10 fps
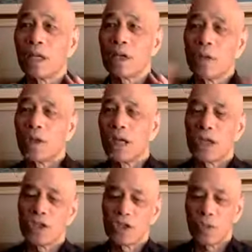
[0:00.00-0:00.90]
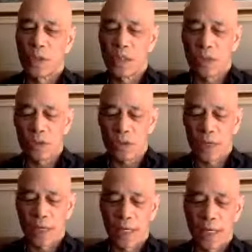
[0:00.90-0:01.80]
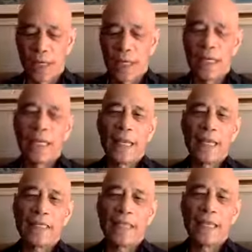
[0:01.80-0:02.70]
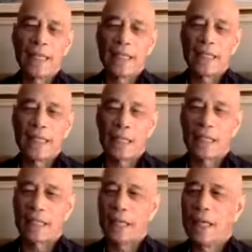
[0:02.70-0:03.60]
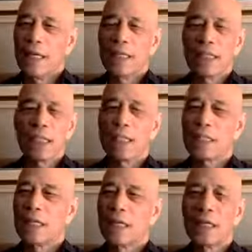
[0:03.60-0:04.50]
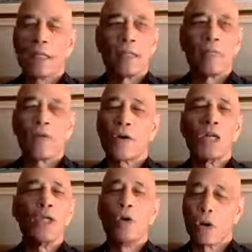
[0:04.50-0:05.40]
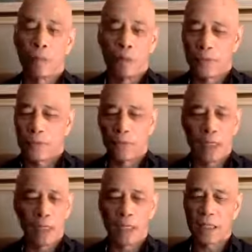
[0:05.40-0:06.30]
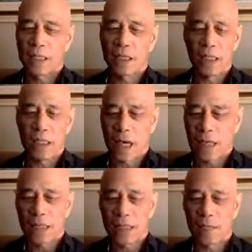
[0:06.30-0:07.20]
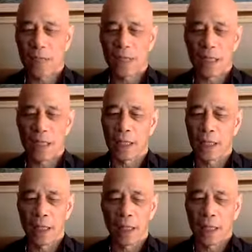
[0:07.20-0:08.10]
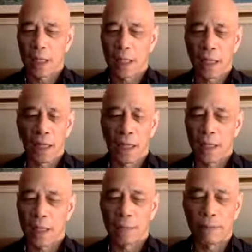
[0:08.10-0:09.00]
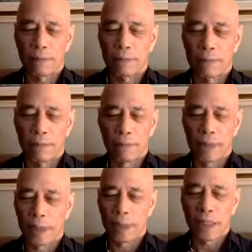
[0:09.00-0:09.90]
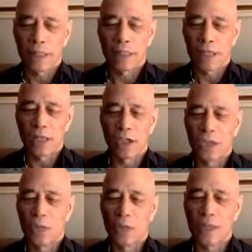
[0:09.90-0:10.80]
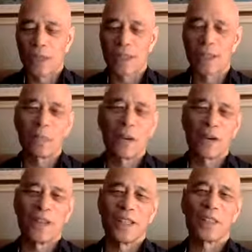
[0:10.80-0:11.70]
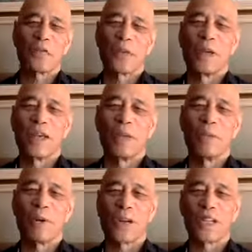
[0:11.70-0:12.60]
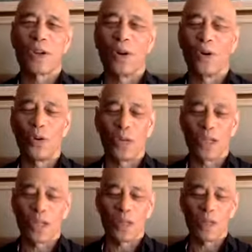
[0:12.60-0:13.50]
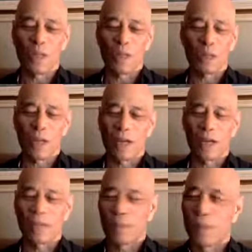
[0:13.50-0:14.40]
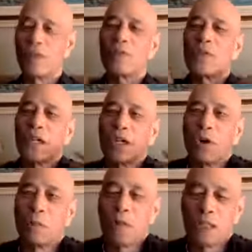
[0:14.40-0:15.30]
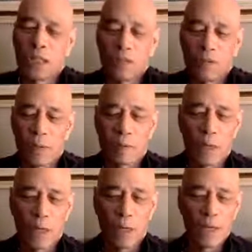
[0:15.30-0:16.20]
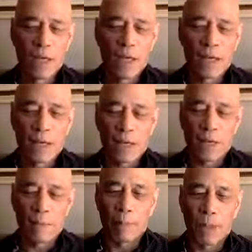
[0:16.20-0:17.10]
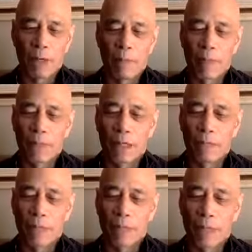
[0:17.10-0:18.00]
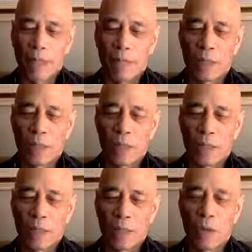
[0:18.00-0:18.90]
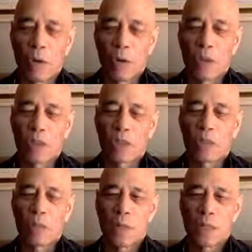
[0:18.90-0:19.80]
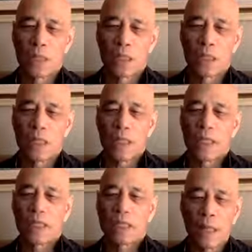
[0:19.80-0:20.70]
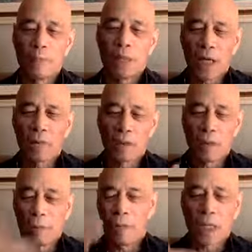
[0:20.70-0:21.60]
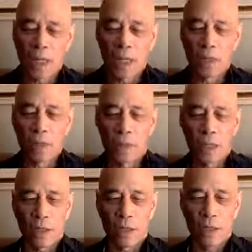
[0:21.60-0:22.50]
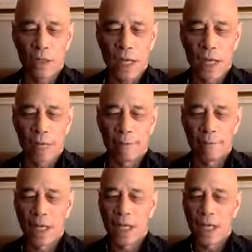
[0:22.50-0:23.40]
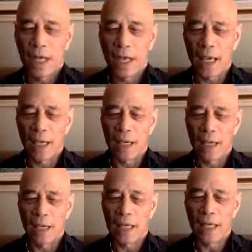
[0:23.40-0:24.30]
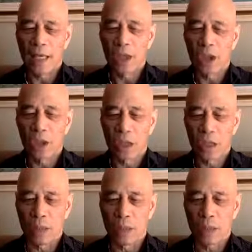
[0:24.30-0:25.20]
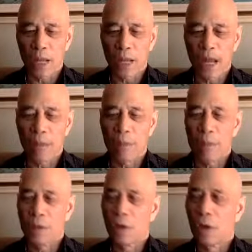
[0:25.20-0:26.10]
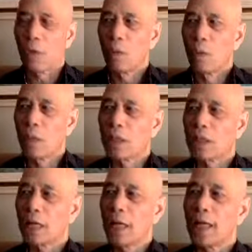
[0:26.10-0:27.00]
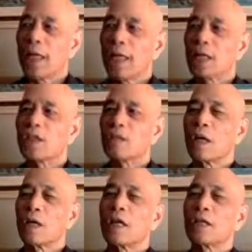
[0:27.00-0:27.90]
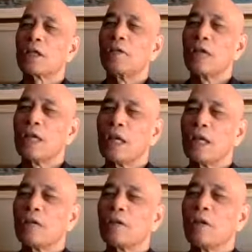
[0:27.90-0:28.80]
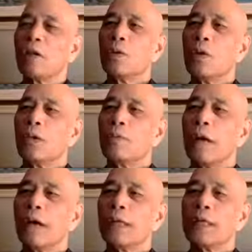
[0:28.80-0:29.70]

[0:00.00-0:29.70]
communications with the other side in 1986. This is very normal for me. This is not something, it's not a gee whiz experience for me anymore. It's all, it's been around, it's very normal. It's a very part of my normal experience is sometimes communicating with the other side. And initially what happened was I got communicated with by